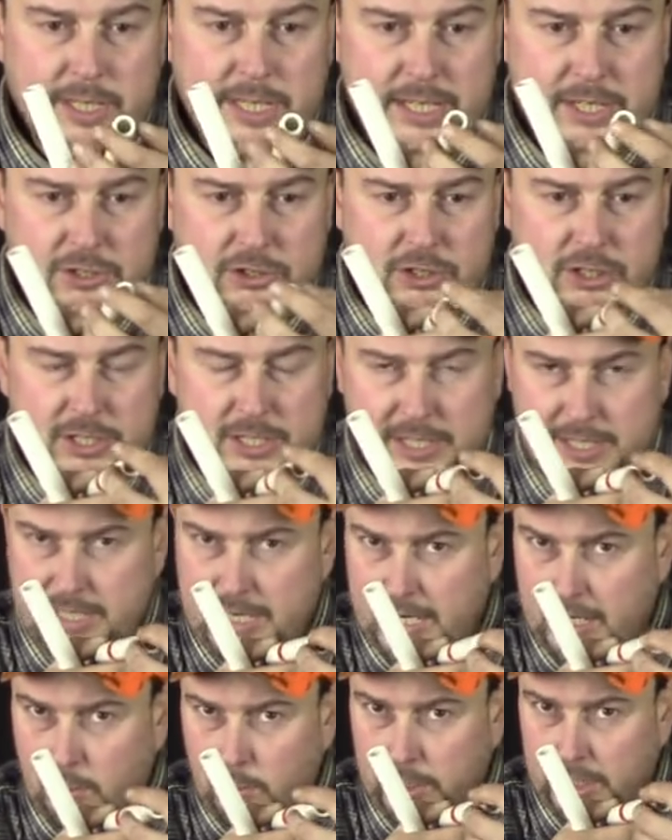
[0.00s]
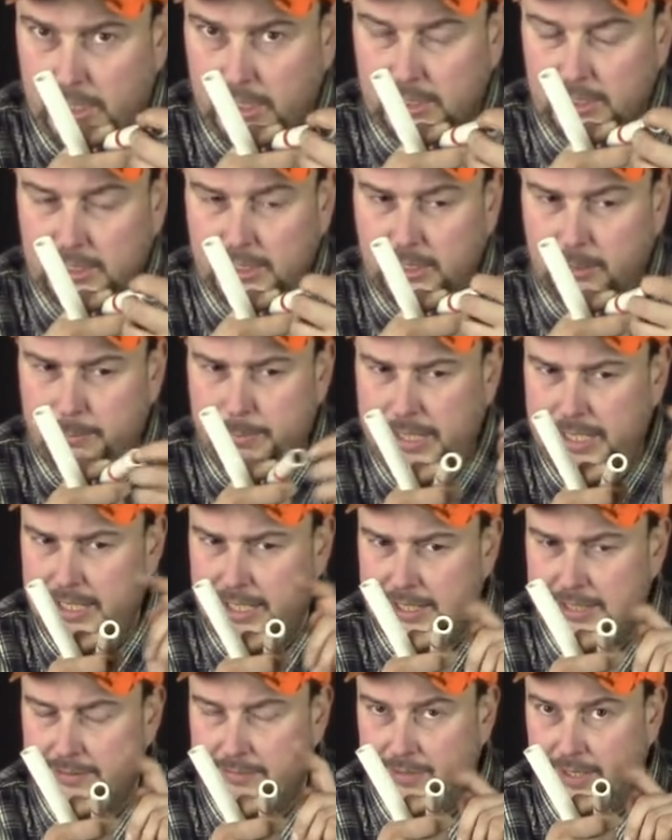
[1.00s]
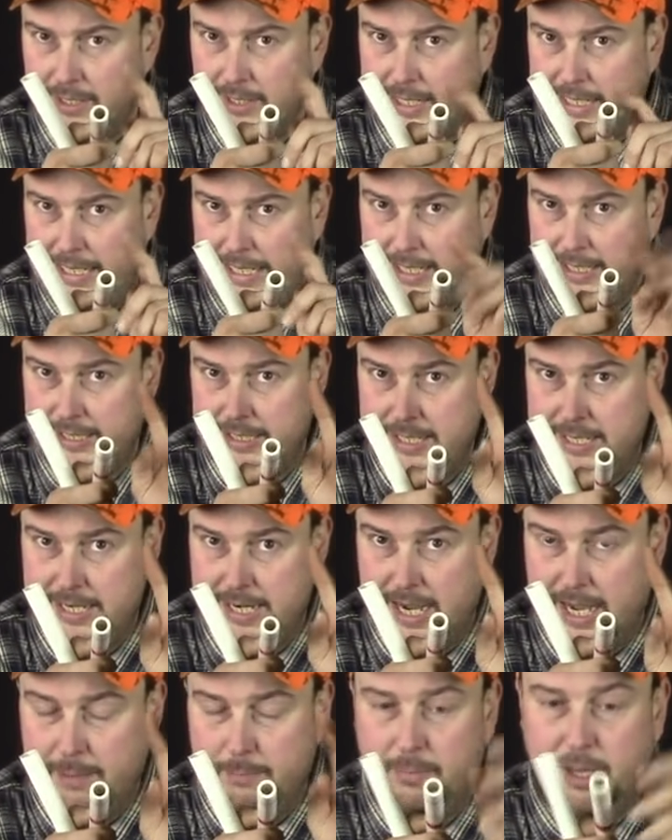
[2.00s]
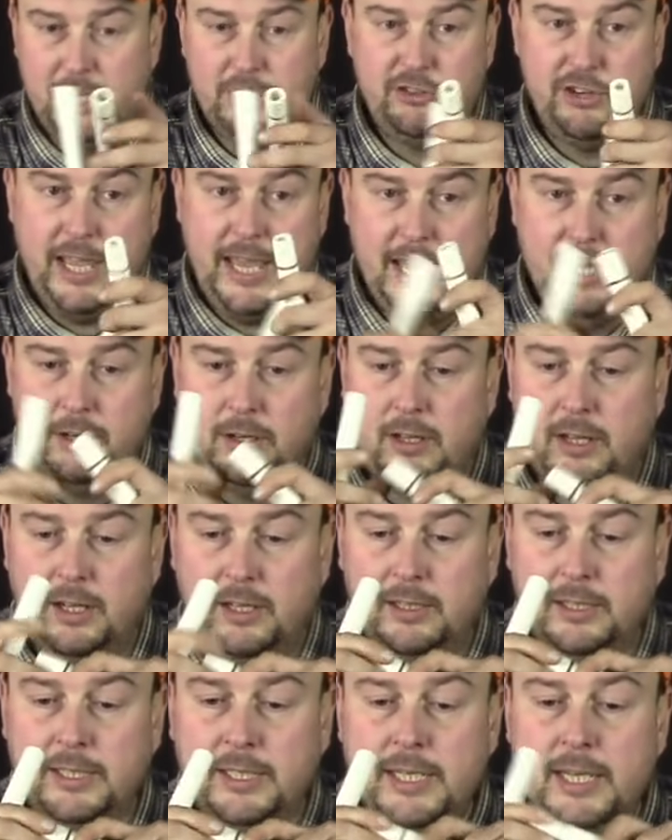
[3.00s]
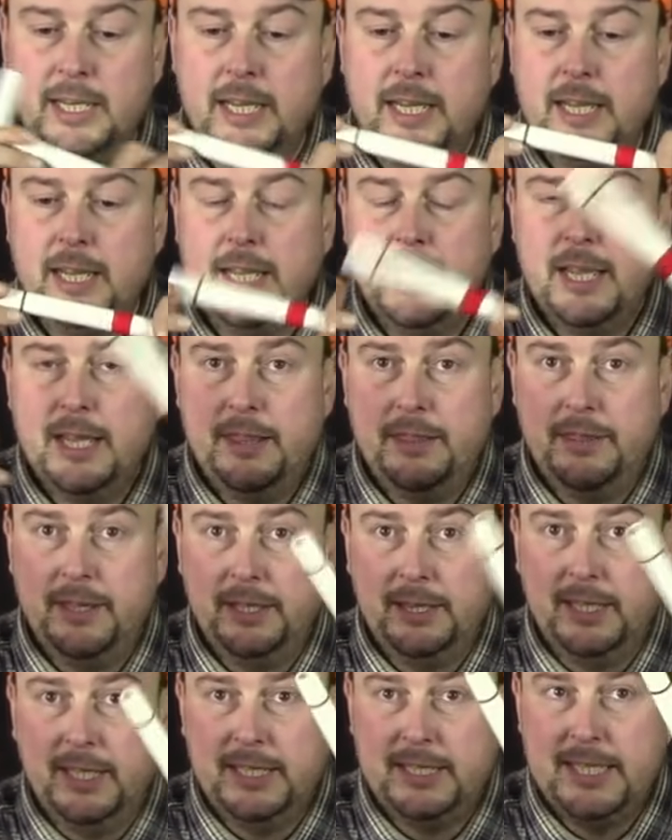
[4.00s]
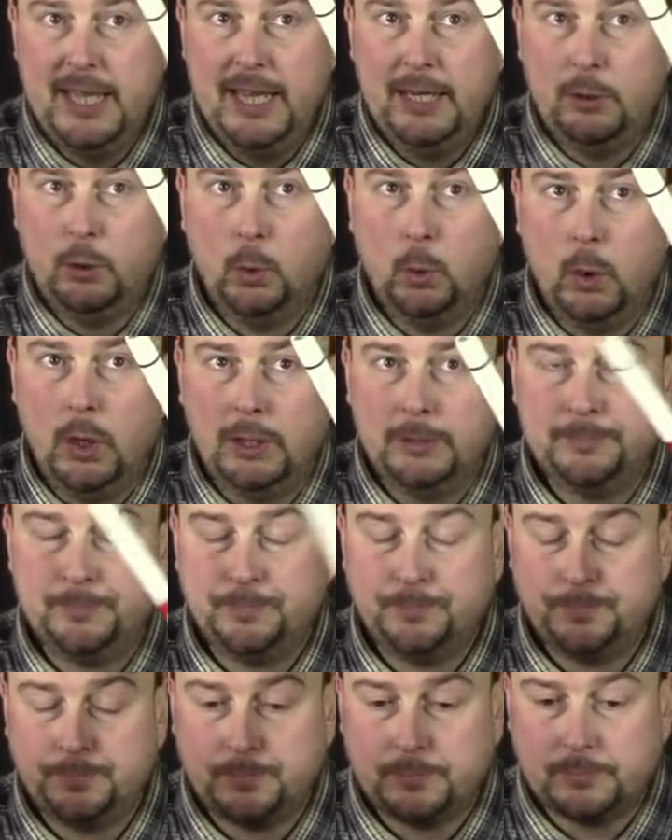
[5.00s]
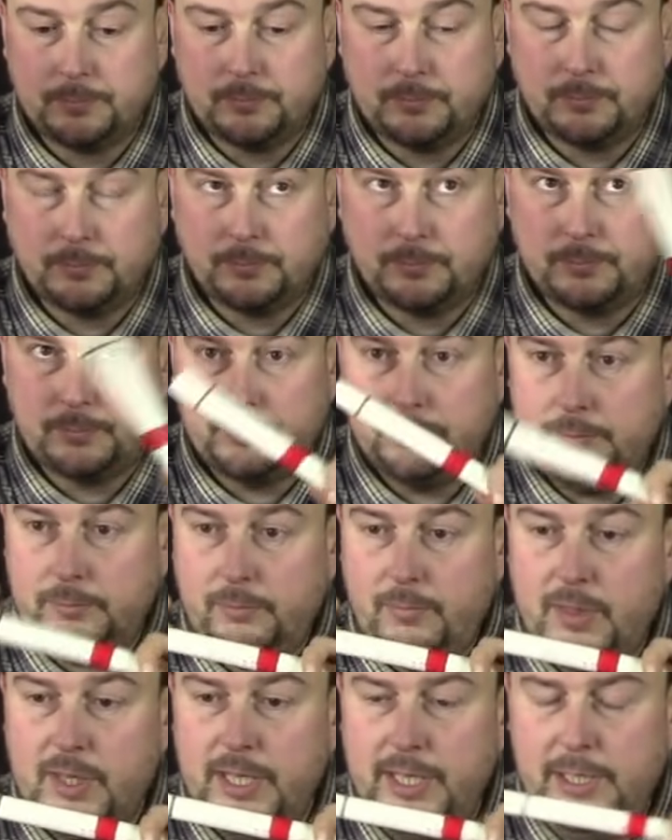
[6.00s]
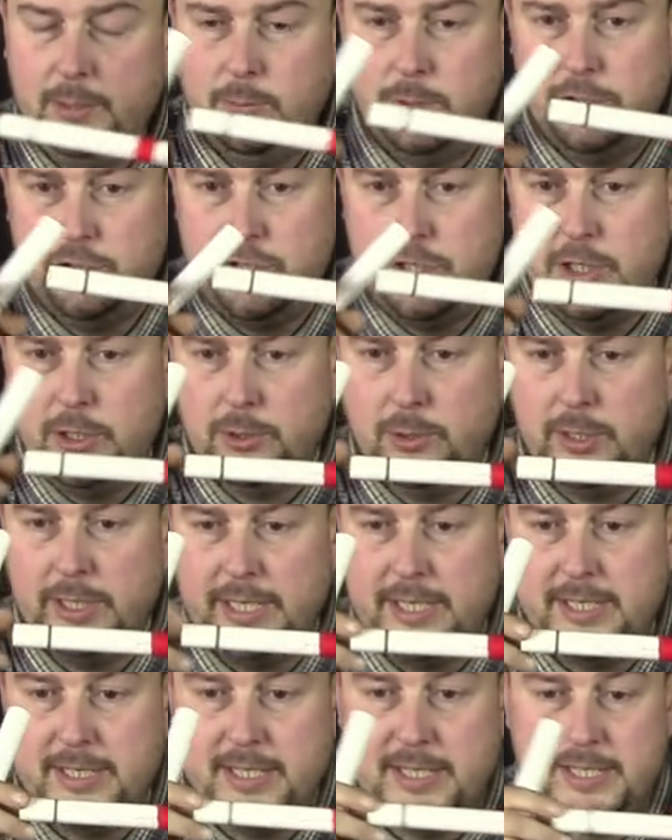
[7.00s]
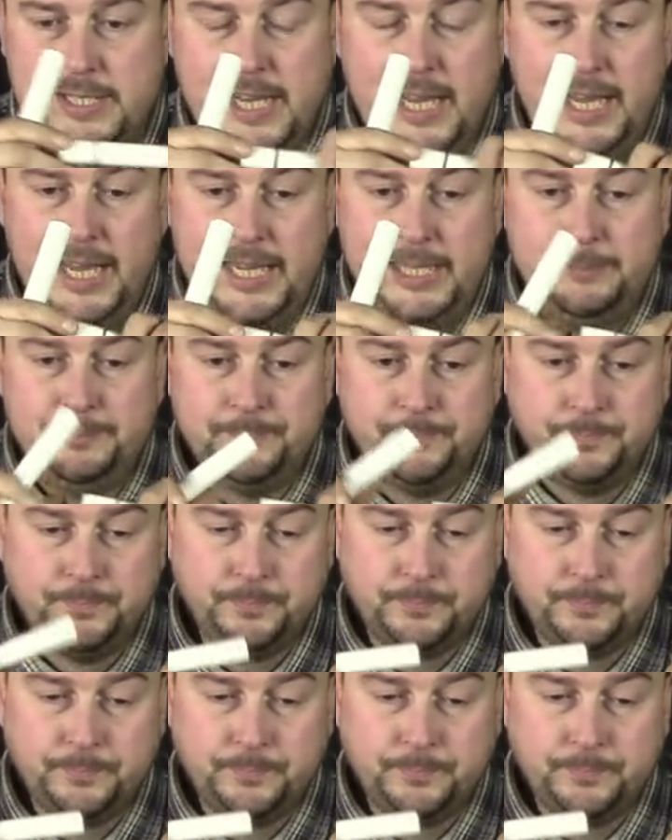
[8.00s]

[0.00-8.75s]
is just narrow it a little bit on the very end, not much at all. Then let that cool. Then what you do is decide,